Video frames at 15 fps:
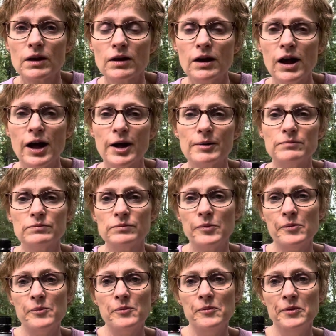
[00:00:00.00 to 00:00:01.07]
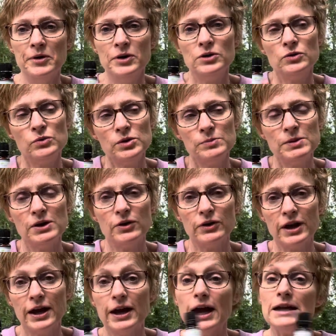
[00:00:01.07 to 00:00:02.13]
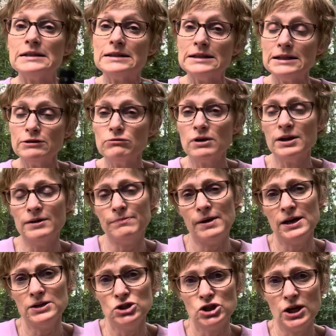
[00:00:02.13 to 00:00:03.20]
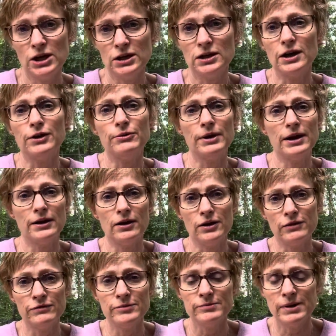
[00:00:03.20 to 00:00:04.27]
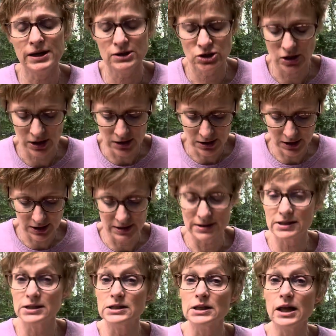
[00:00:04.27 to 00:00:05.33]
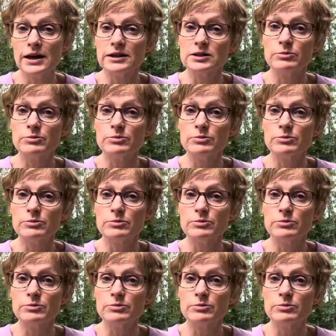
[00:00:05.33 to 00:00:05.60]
um, would be okay. I did run it by Jake. I ran all of them by Jake because he likes